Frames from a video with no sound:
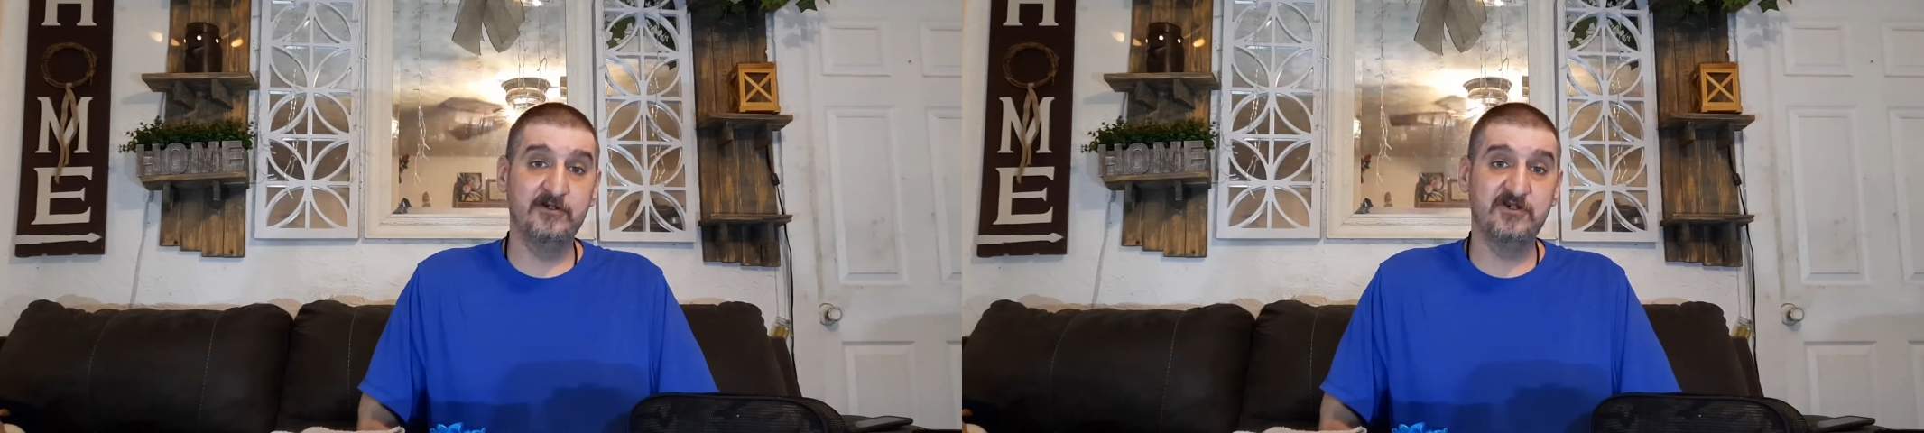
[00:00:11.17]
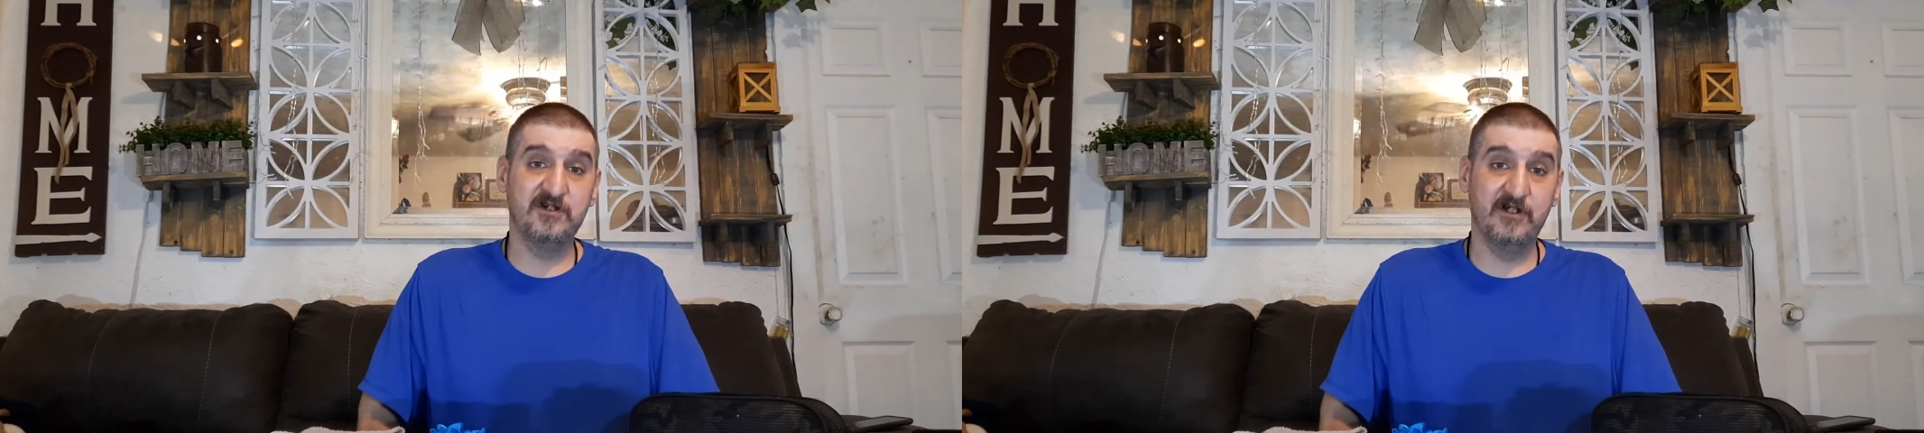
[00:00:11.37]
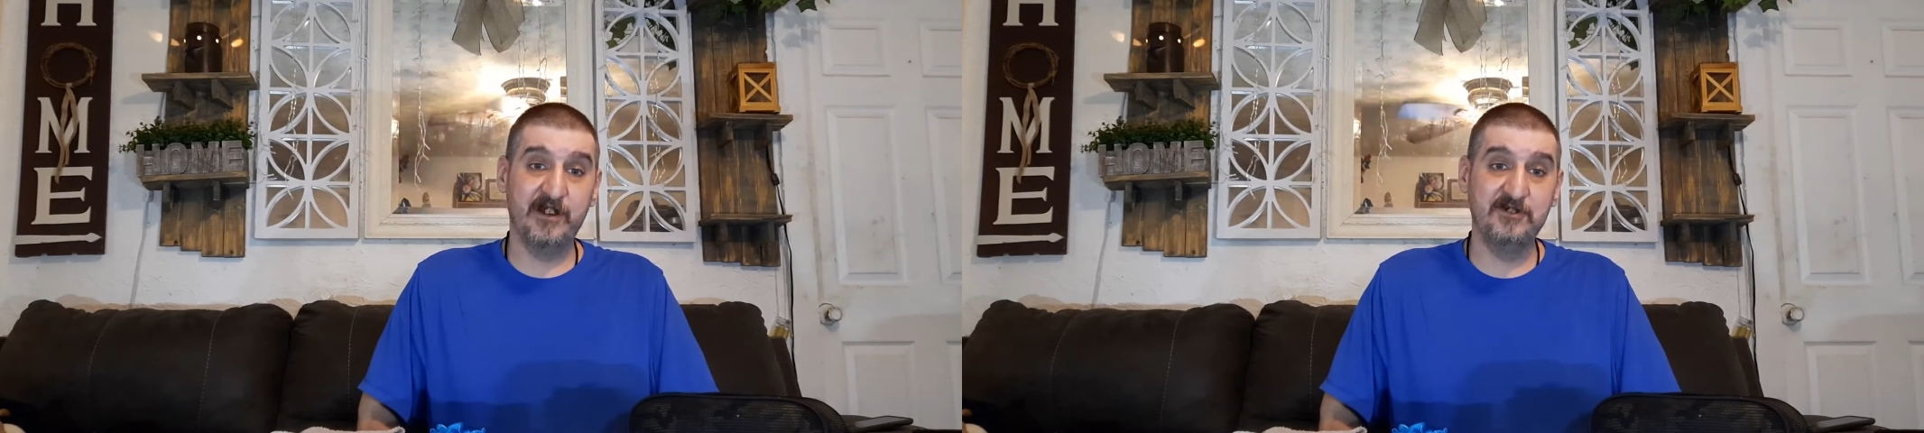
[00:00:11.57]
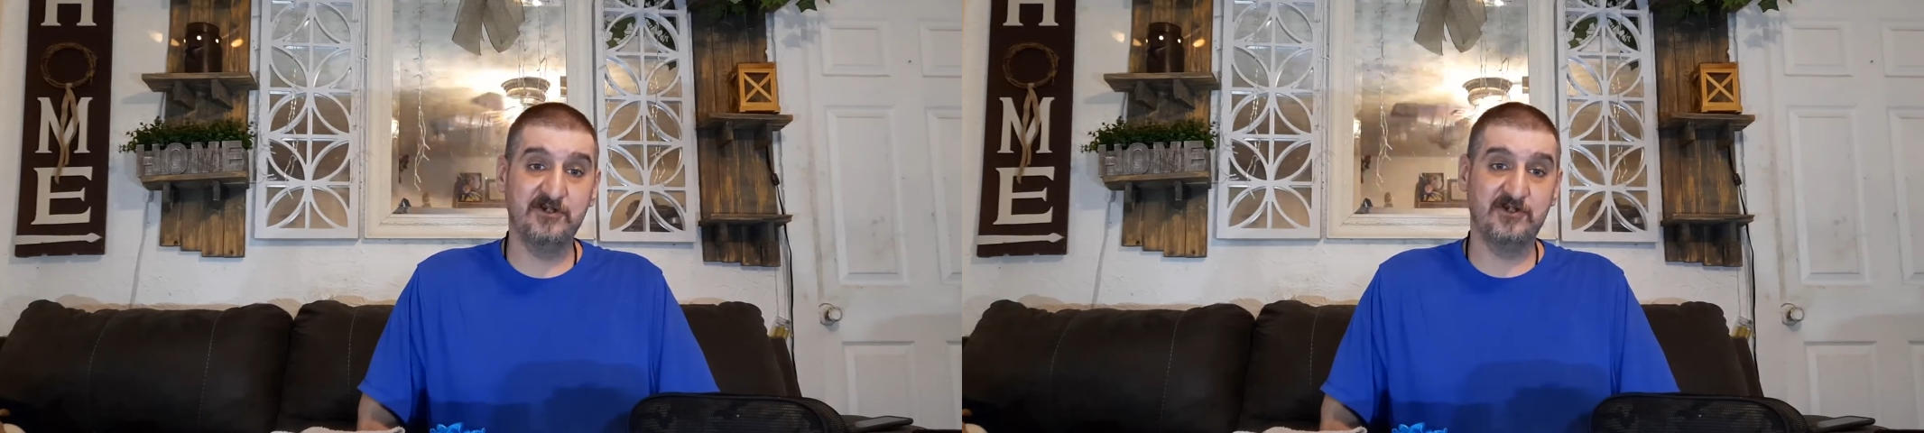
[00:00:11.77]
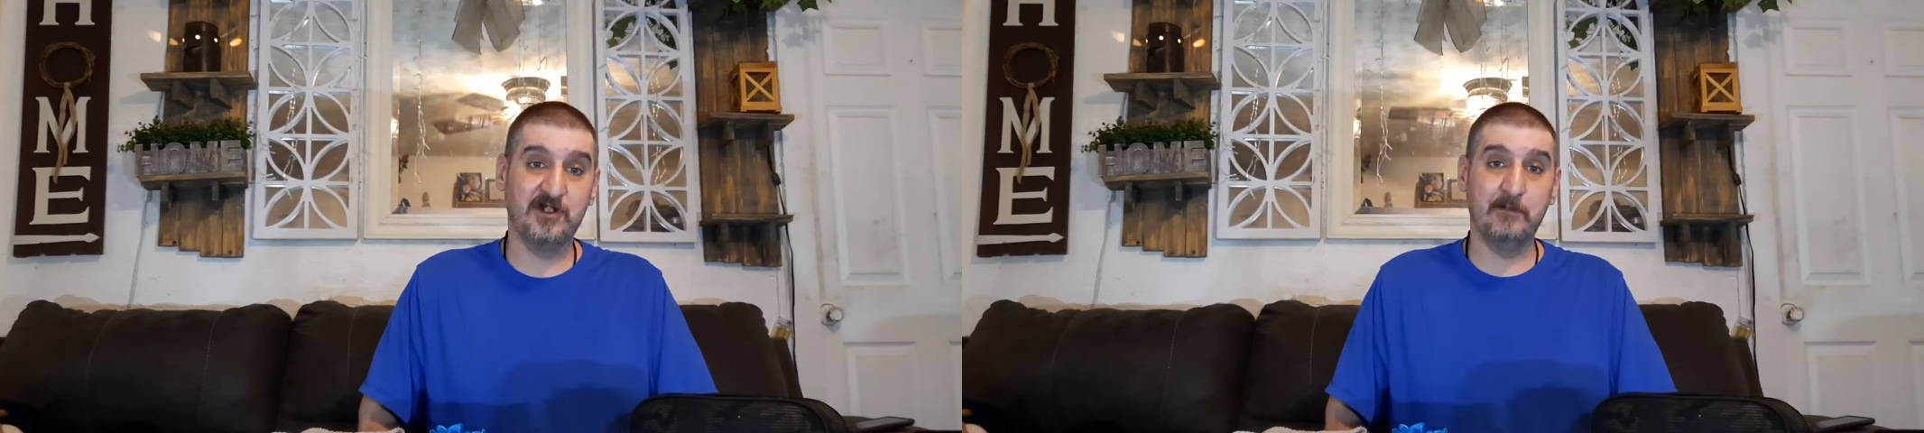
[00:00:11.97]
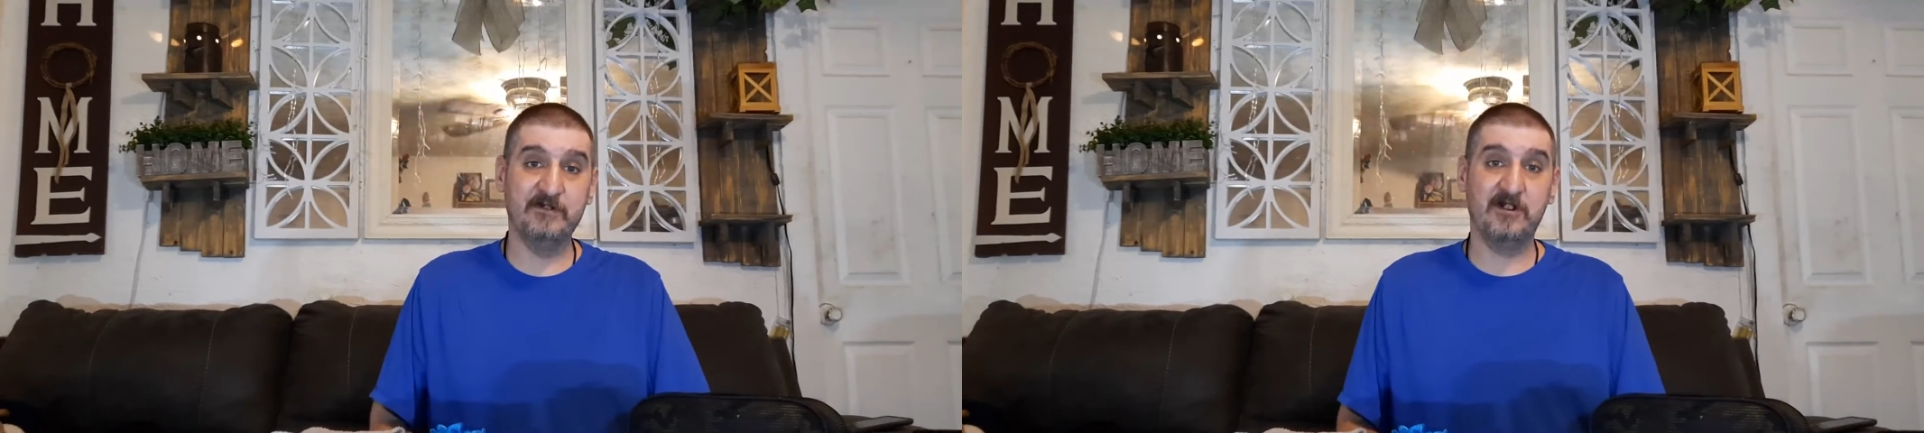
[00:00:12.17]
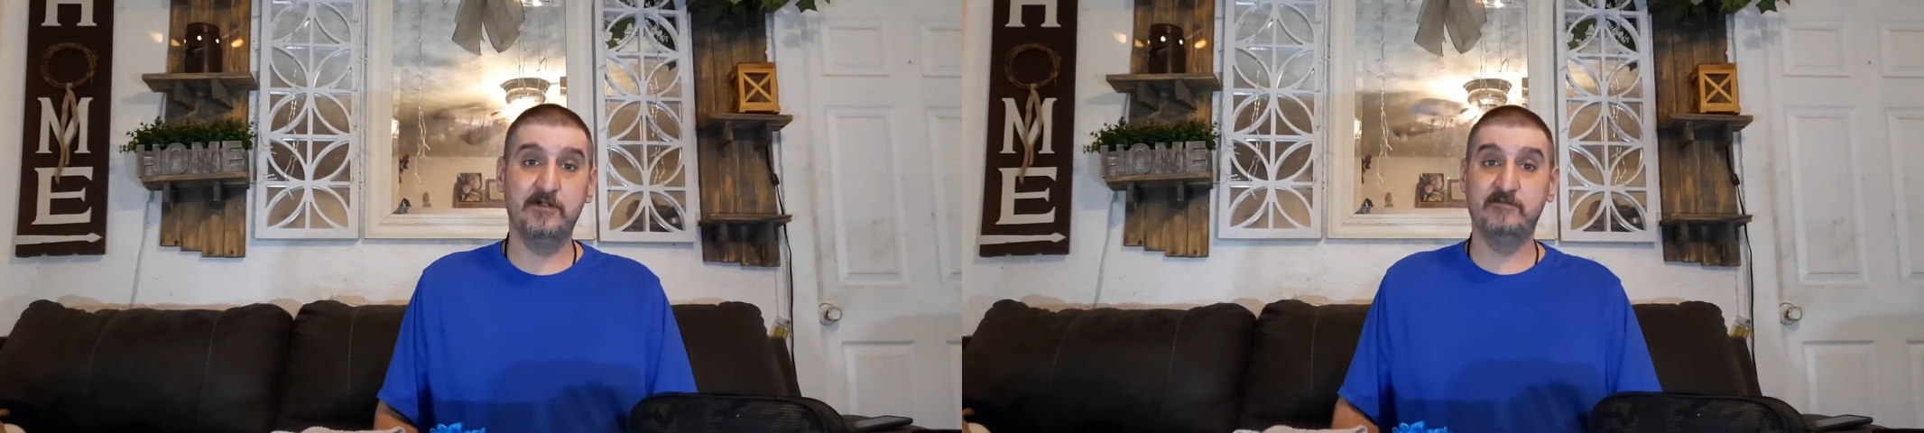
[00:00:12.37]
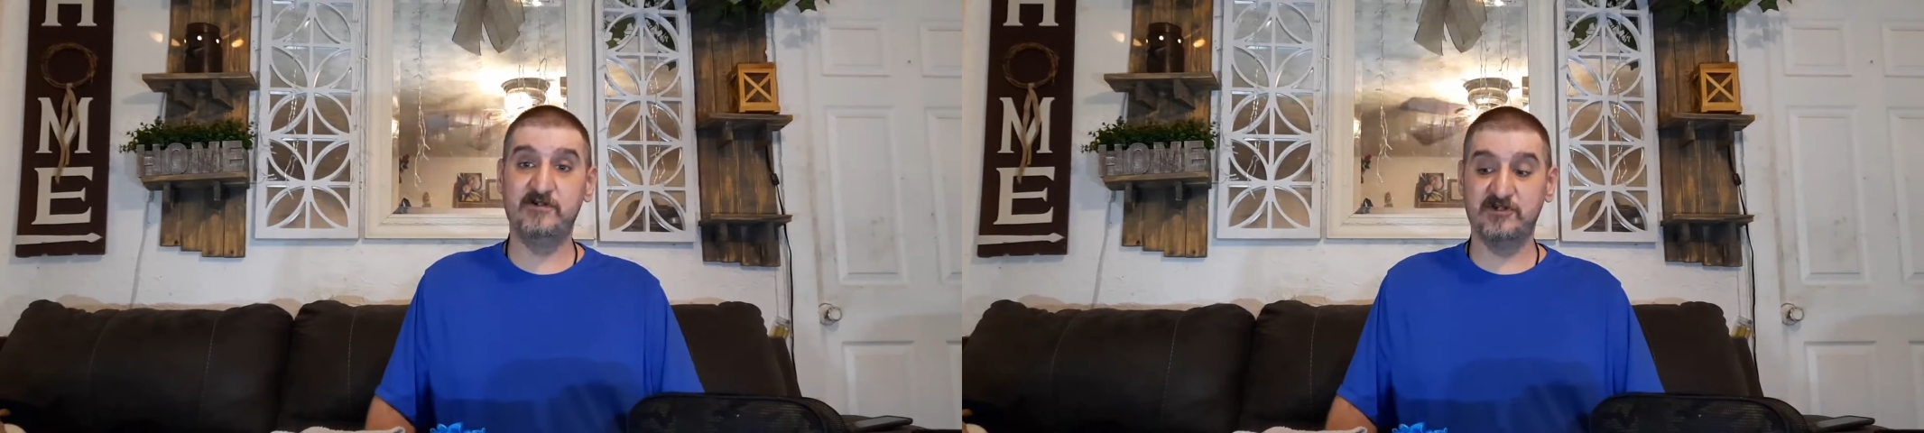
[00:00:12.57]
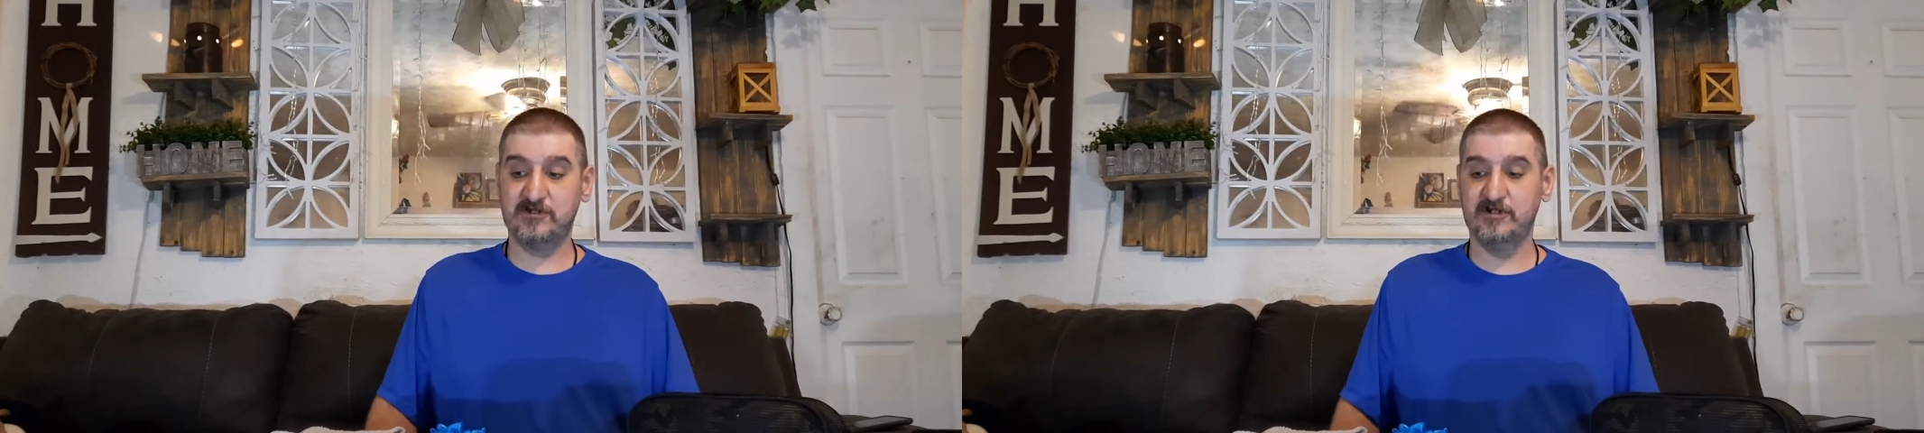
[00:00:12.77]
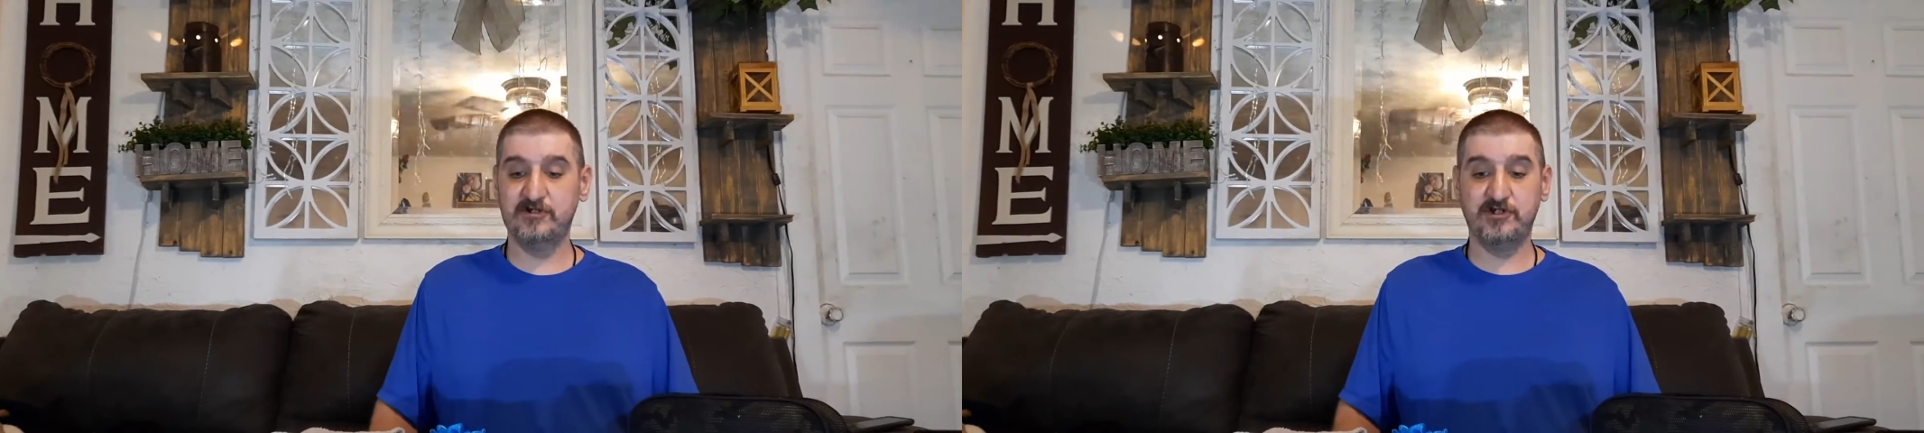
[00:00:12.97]
Tonight's topic of
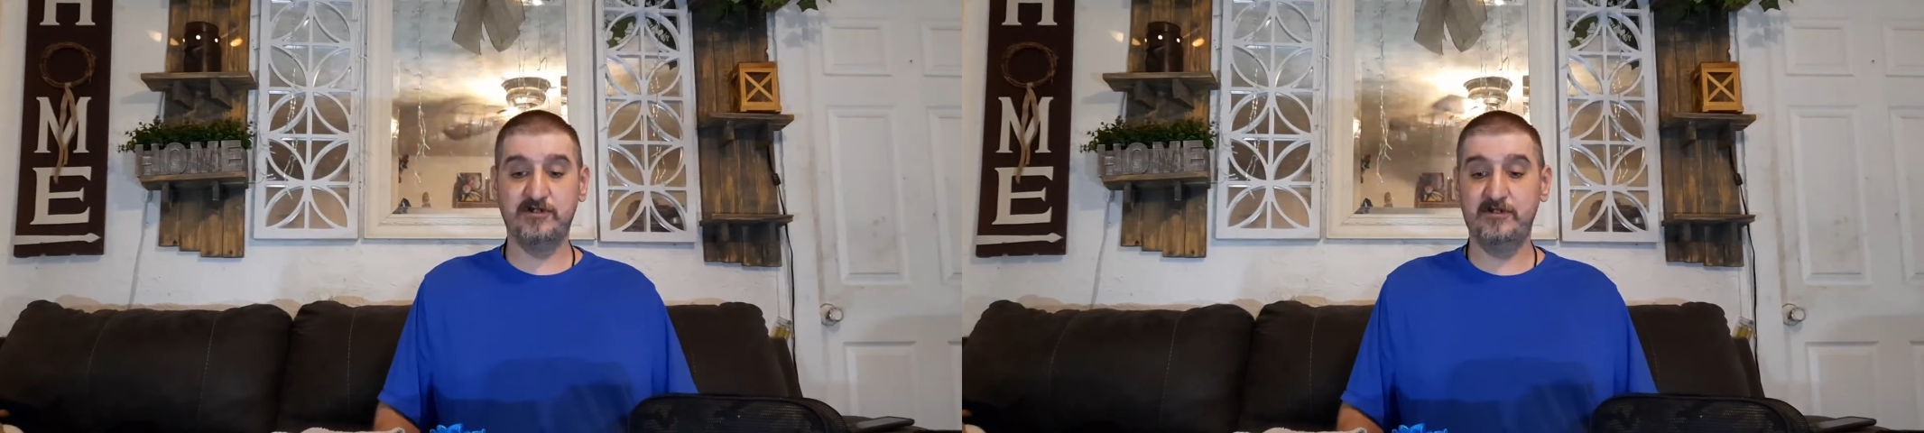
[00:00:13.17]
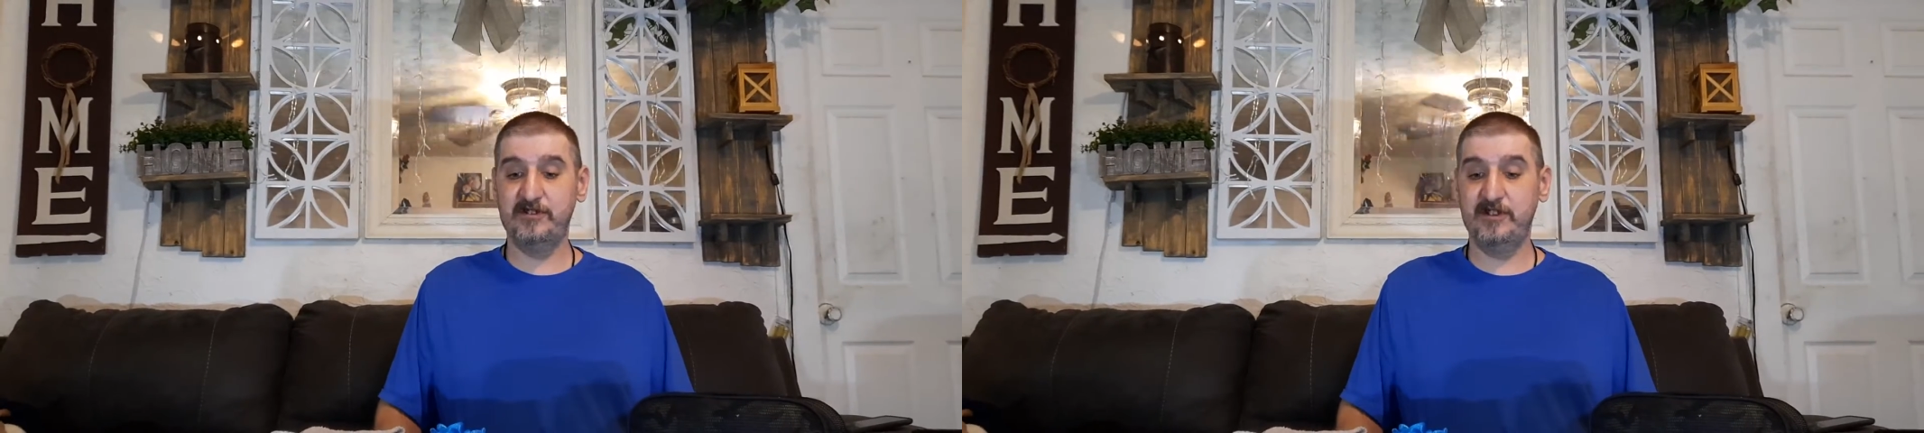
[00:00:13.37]
discussion